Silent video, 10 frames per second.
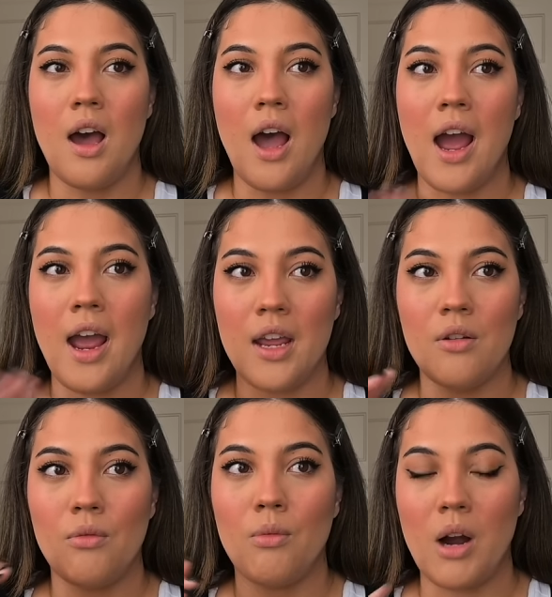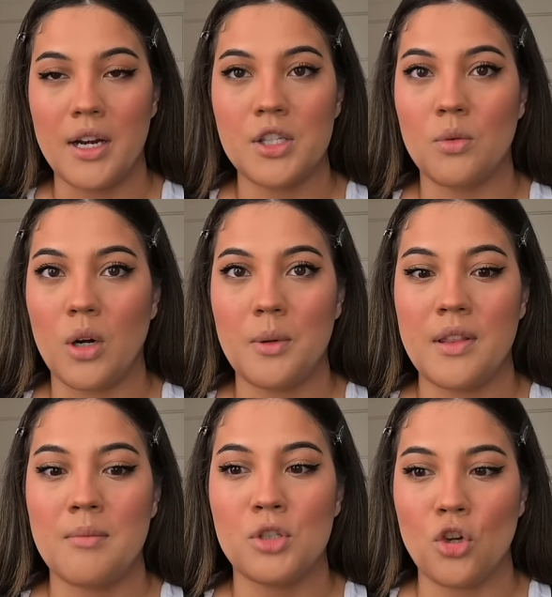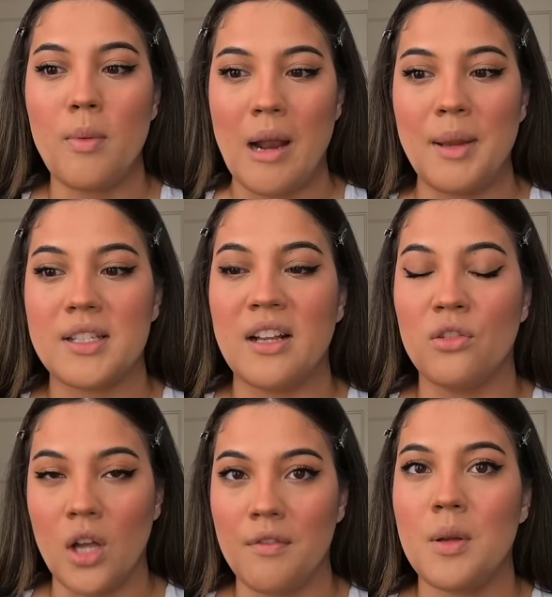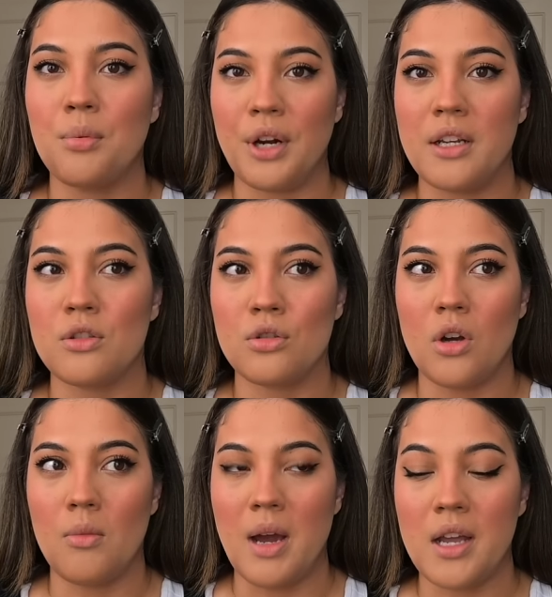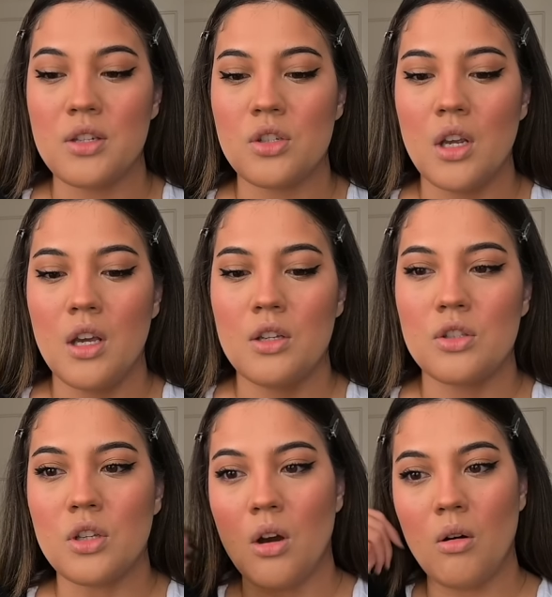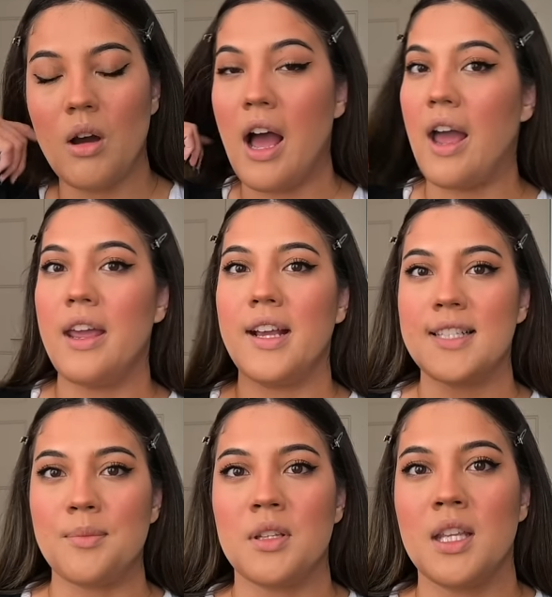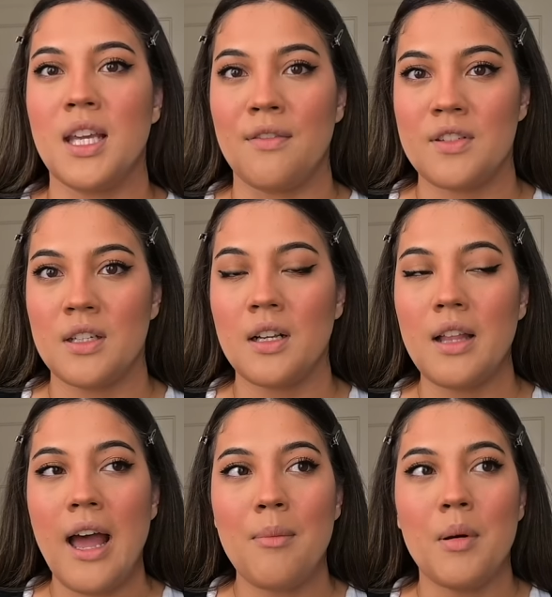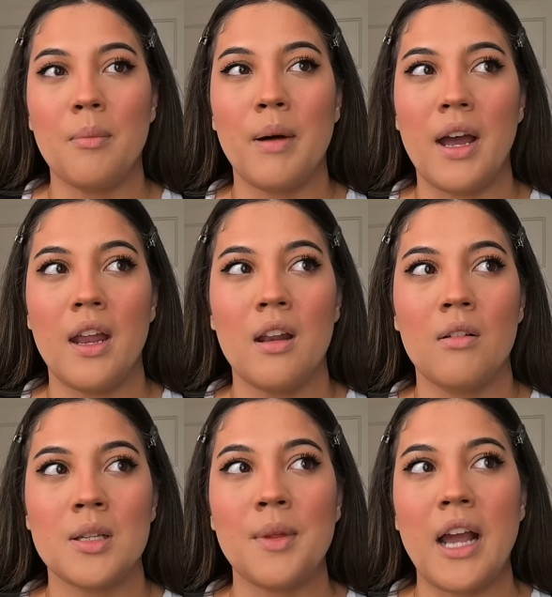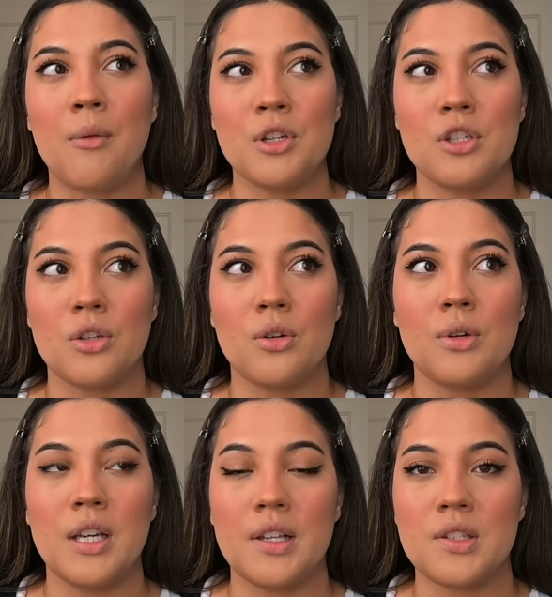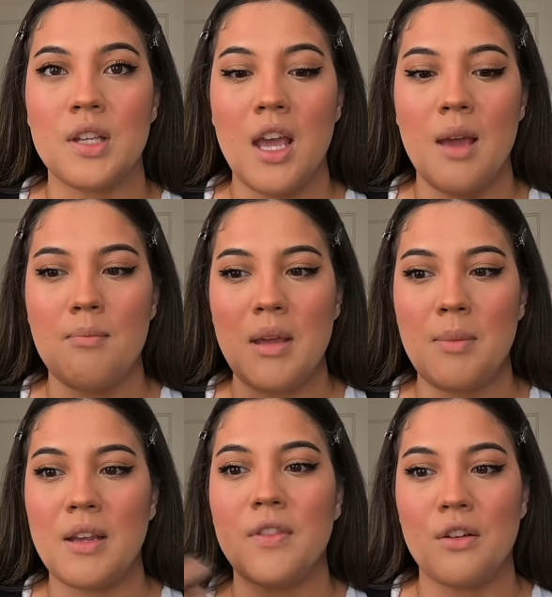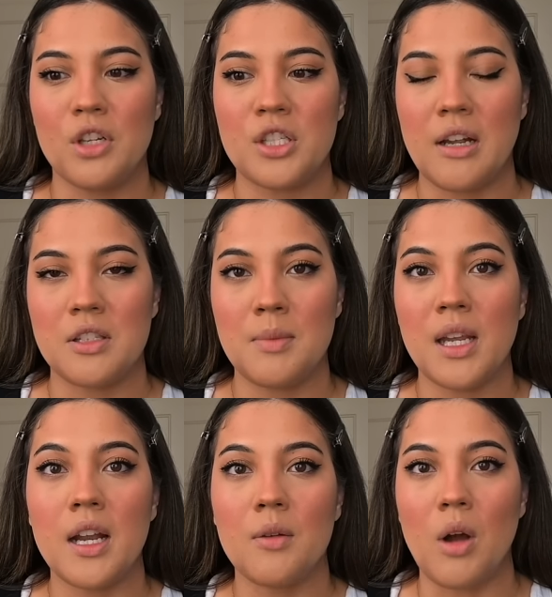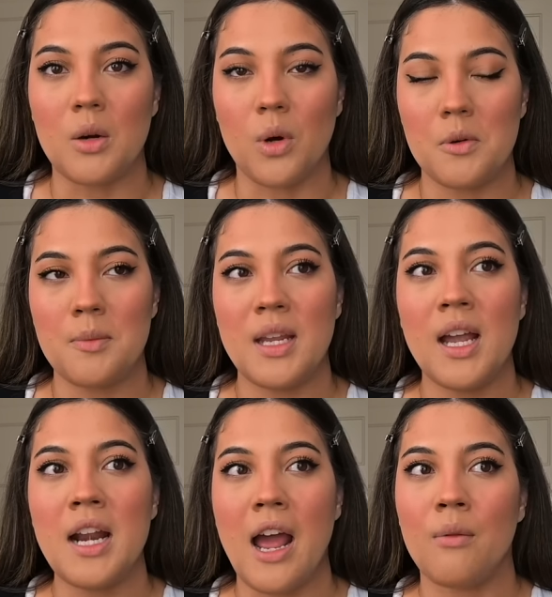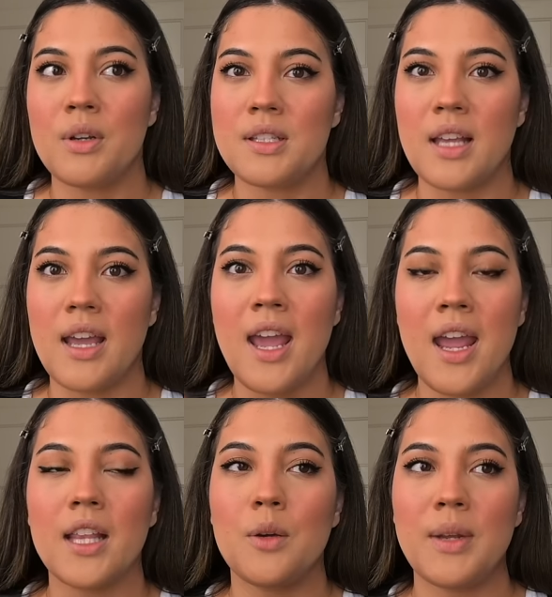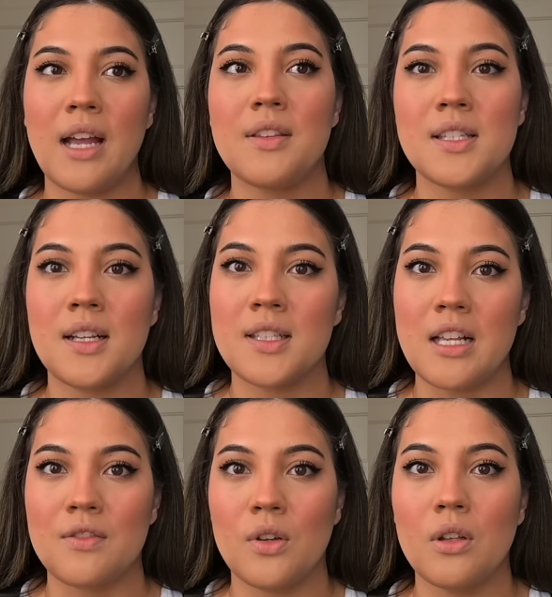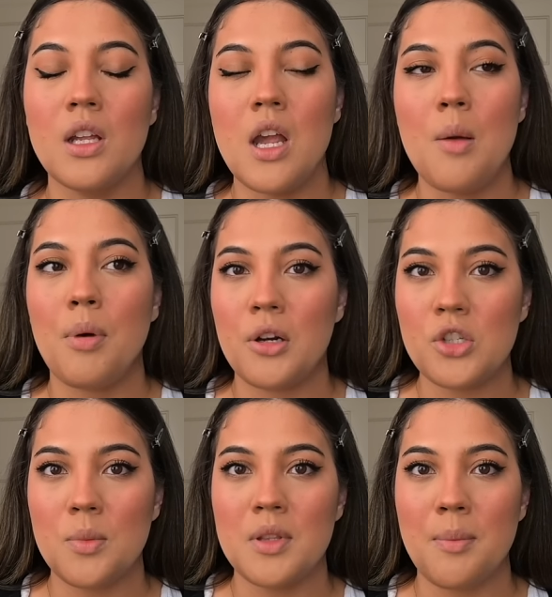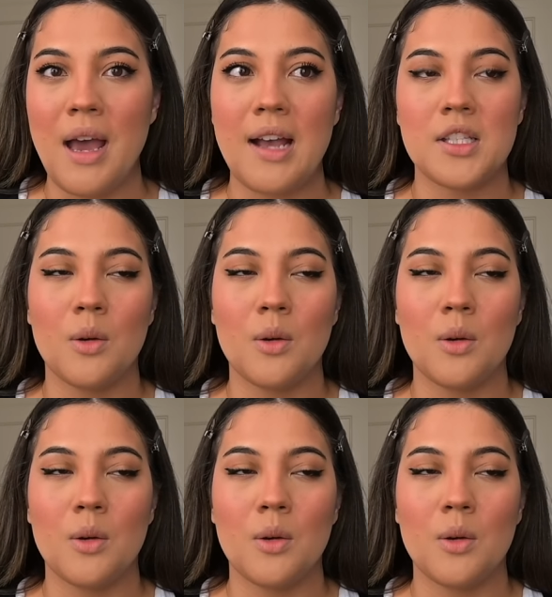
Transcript: I wanted to work with them so bad because I love the brand so much. So I accepted the gifted collab, but something I would do is maybe if they reached out to me again and want to work with me again, I would say, hey, like, we had this successful partnership in the past.